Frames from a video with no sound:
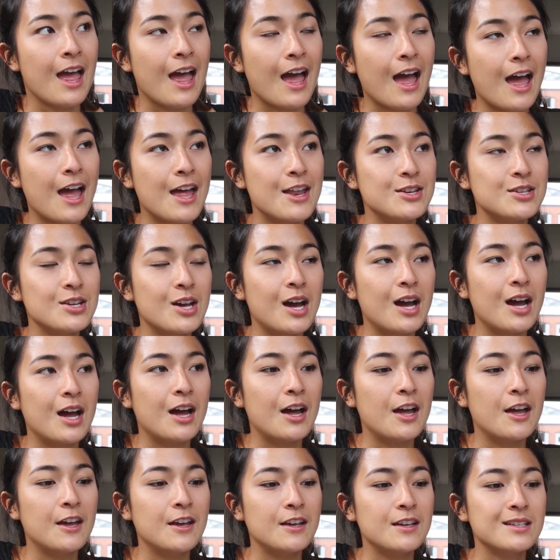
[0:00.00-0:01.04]
And
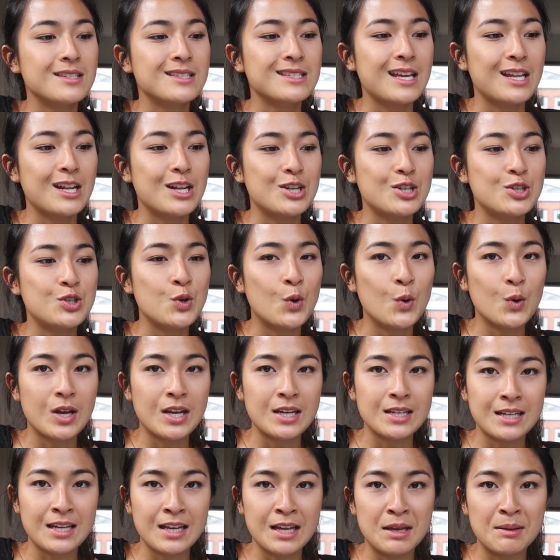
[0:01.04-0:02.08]
I started
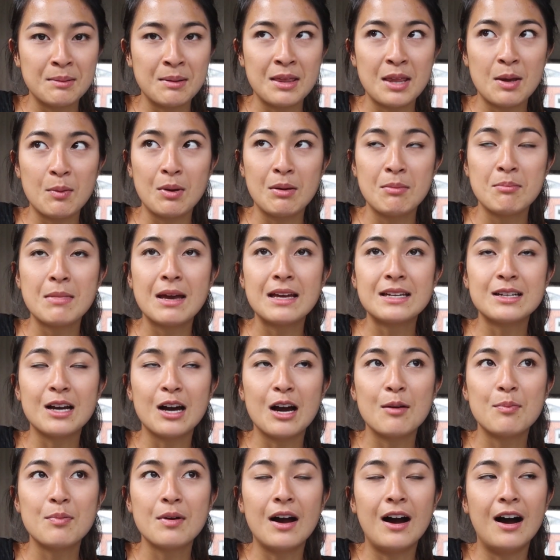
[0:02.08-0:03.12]
talking to him, and then we met
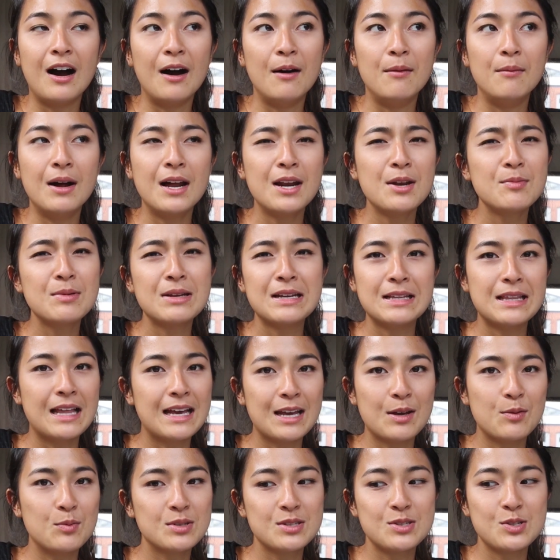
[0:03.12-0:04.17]
up, and
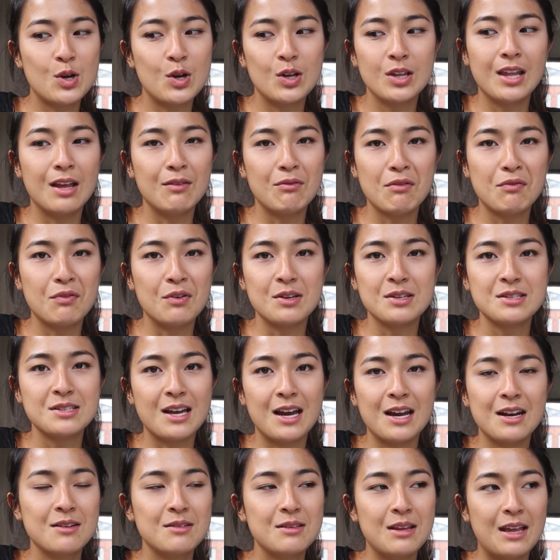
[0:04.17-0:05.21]
it was not love at first
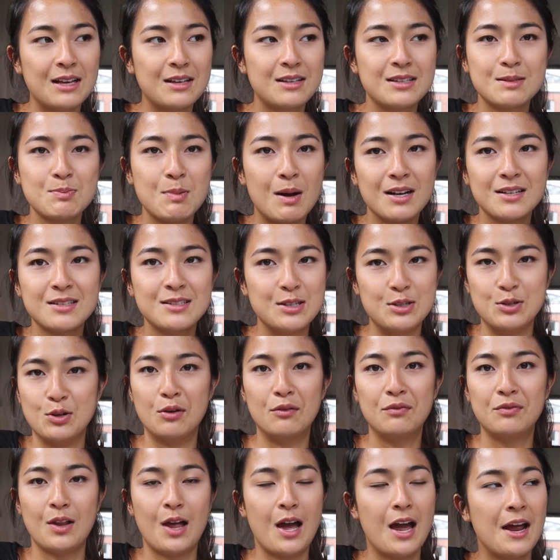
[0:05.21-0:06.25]
sight, like sparks did
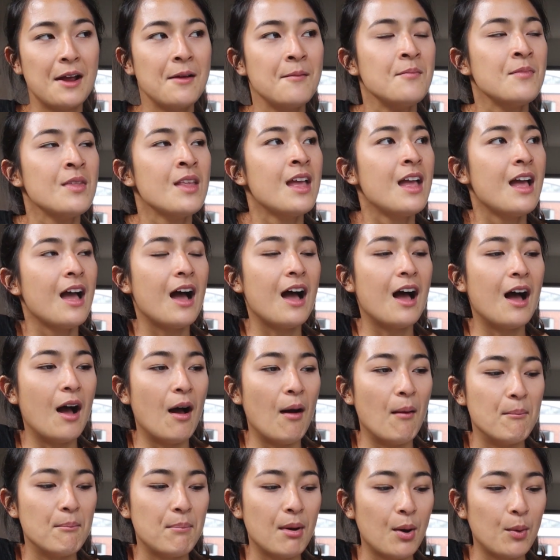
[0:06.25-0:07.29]
not fly,
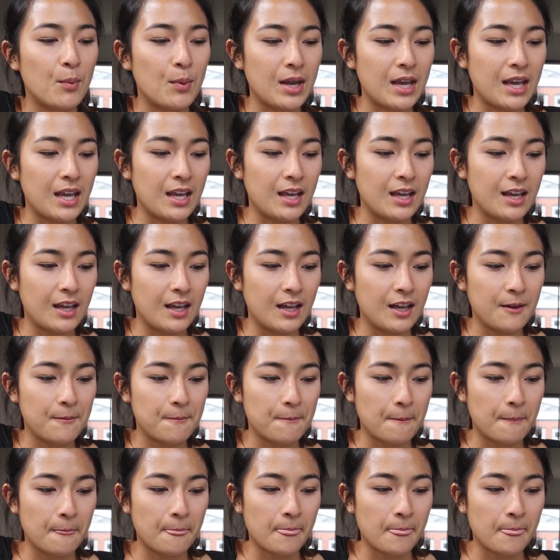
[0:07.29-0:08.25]
but we